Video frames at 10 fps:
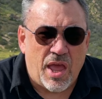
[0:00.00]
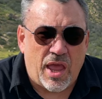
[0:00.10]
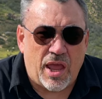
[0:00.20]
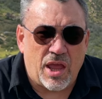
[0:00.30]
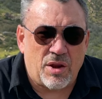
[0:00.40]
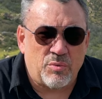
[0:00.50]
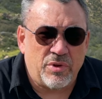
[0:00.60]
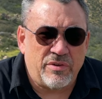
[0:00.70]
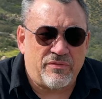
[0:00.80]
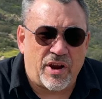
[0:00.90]
And
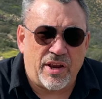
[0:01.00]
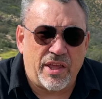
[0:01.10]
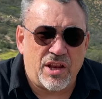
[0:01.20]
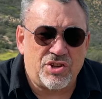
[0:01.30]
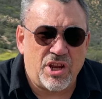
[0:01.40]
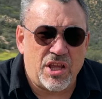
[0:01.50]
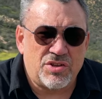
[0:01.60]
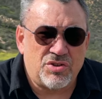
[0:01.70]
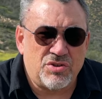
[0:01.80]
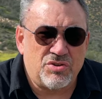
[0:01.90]
we finally get a
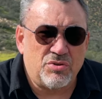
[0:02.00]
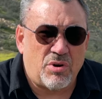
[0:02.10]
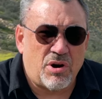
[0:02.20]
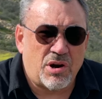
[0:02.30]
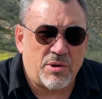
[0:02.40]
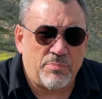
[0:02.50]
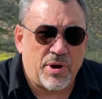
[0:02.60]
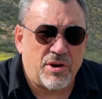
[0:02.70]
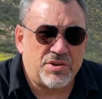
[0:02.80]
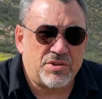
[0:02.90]
chance to do our
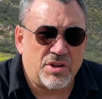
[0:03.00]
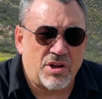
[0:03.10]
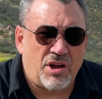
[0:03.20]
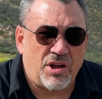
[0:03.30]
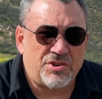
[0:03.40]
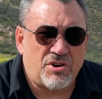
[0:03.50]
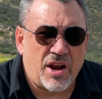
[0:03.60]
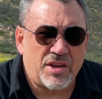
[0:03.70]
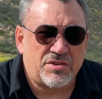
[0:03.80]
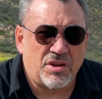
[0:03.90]
comparison and
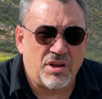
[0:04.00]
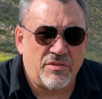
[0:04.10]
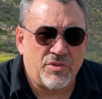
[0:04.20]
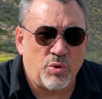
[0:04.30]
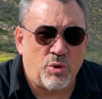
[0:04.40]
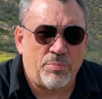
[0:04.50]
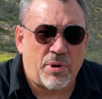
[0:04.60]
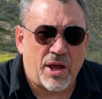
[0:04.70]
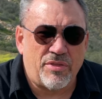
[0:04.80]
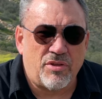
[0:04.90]
contrast of the old
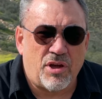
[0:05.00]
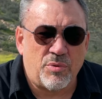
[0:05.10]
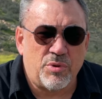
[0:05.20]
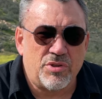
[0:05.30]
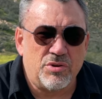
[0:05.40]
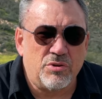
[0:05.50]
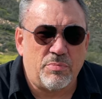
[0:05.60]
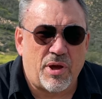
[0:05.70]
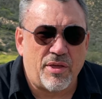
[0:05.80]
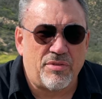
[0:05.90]
Python with the new
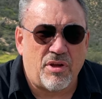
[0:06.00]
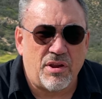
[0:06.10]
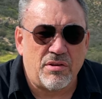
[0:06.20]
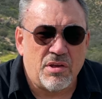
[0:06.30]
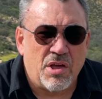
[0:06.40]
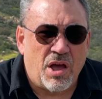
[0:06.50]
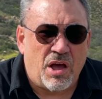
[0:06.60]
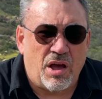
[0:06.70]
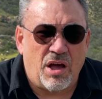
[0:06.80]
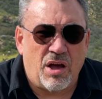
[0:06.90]
Python.
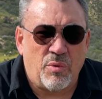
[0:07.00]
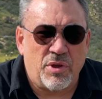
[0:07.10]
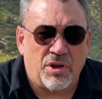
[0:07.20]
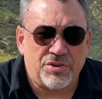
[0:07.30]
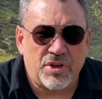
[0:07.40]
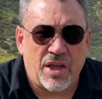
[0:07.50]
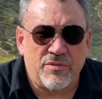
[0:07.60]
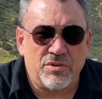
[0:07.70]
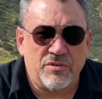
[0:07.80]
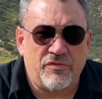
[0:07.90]
We also
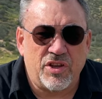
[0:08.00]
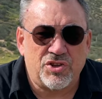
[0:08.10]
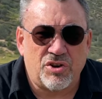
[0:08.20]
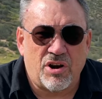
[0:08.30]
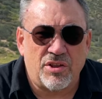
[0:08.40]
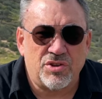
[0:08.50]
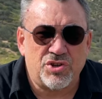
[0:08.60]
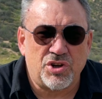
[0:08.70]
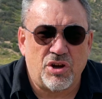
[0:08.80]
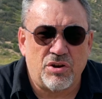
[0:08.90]
have a new feature on the
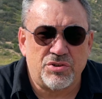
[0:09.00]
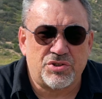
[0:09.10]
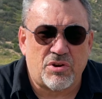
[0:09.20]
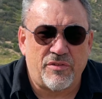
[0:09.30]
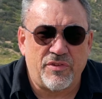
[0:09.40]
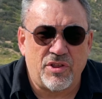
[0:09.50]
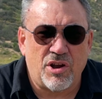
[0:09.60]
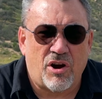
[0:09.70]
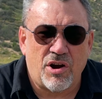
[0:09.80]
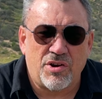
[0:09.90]
show, Scruffy the
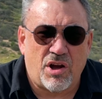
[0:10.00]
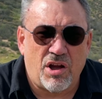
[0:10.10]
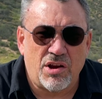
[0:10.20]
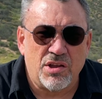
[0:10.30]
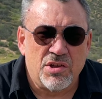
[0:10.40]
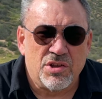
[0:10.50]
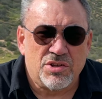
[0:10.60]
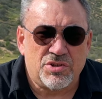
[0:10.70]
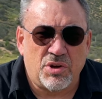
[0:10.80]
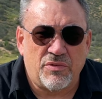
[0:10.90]
guard dog.
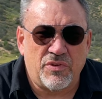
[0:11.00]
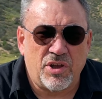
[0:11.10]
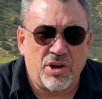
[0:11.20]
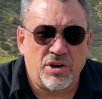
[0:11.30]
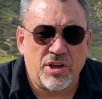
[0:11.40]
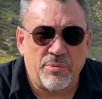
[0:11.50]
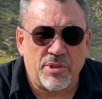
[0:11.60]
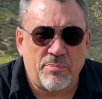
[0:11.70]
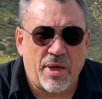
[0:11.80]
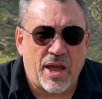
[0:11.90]
So if you hear him
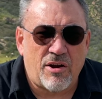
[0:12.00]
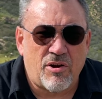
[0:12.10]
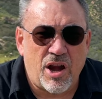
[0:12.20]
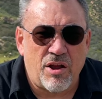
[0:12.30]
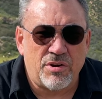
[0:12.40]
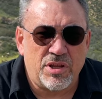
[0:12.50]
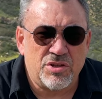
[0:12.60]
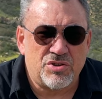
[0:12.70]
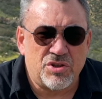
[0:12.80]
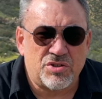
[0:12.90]
in the background,
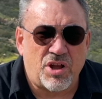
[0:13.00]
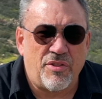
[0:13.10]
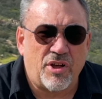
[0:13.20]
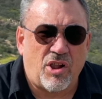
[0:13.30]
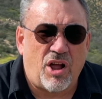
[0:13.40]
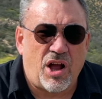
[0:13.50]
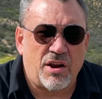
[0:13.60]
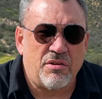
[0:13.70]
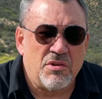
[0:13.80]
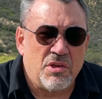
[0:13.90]
he's just on the clock.